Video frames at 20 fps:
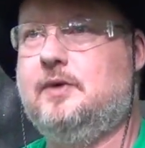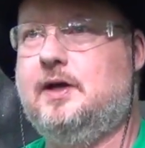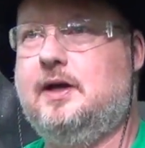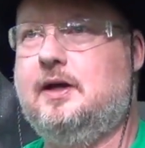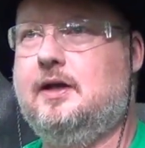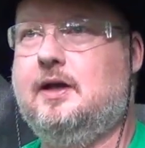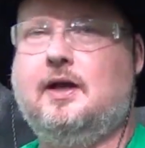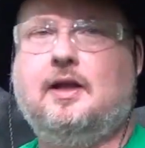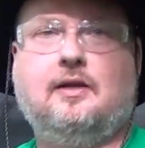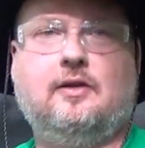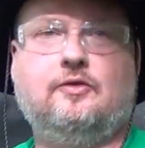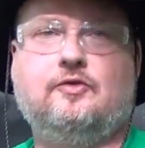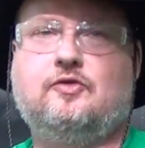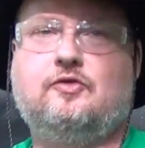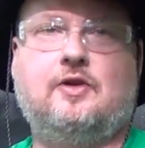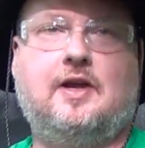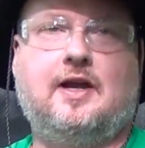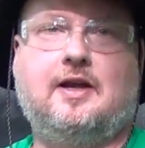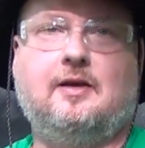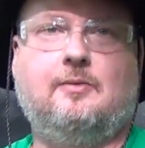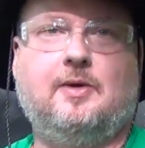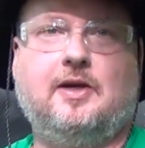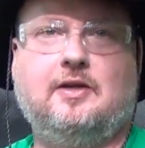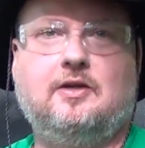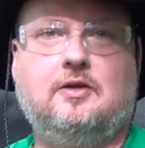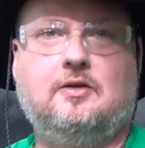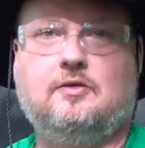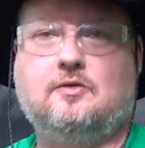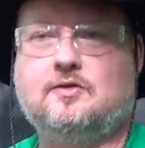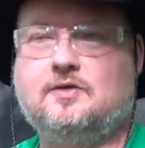I lose track of my
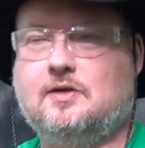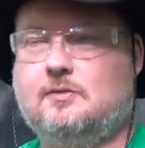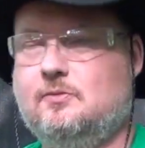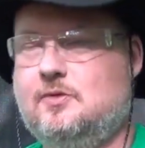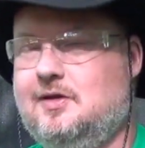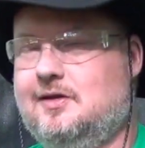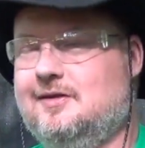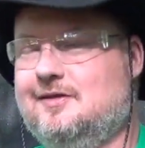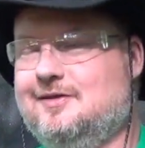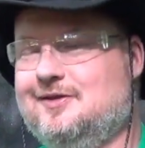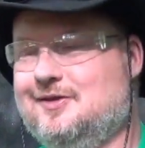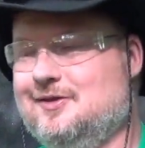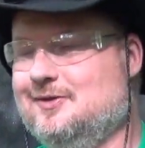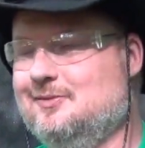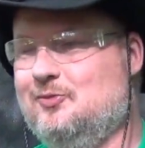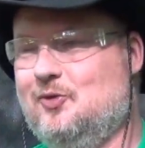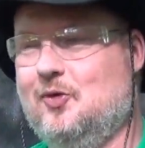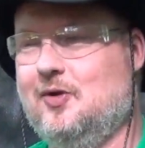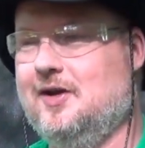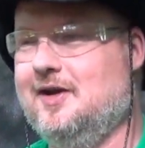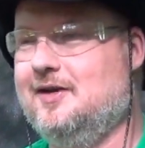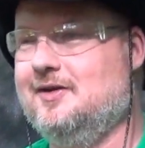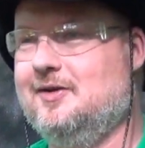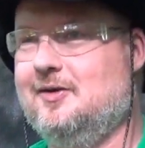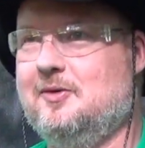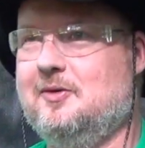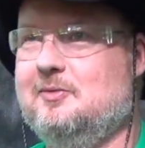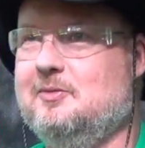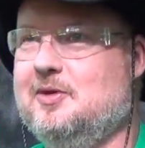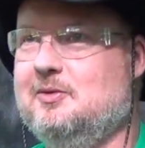years. I'm getting to the point I
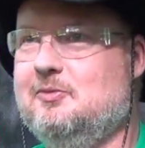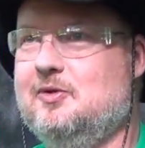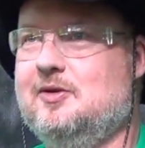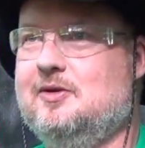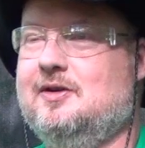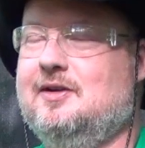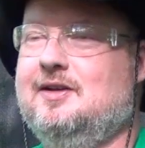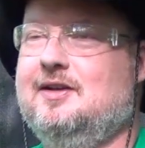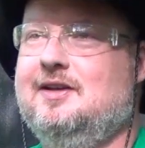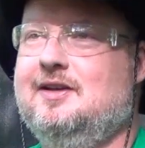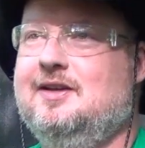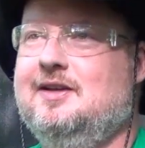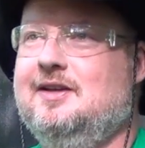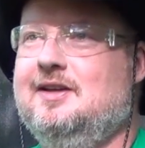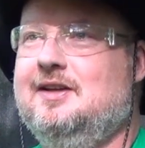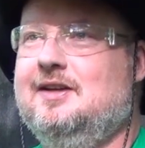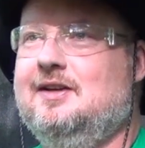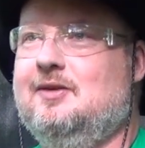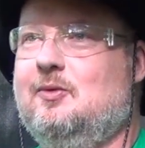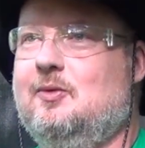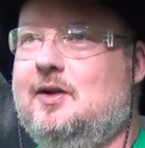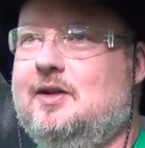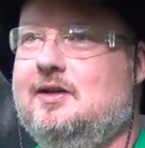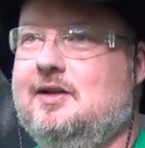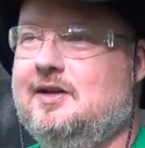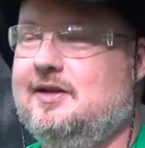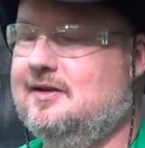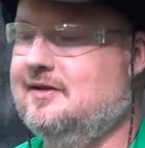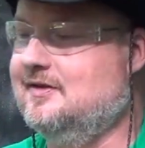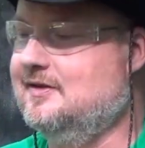don't remember one
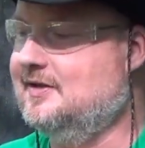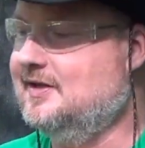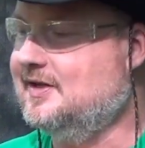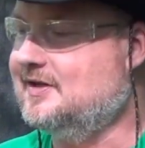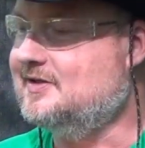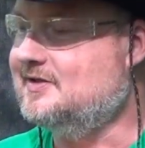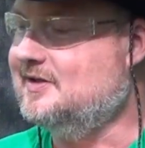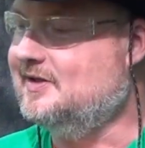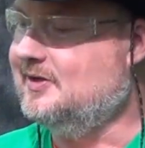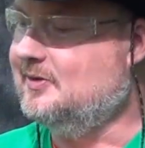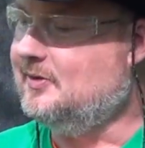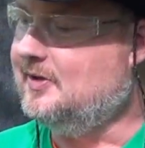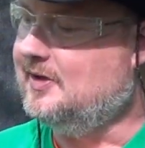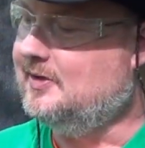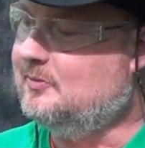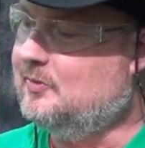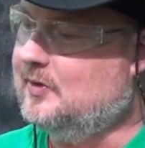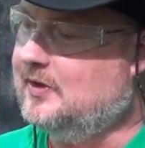day to the next anyway.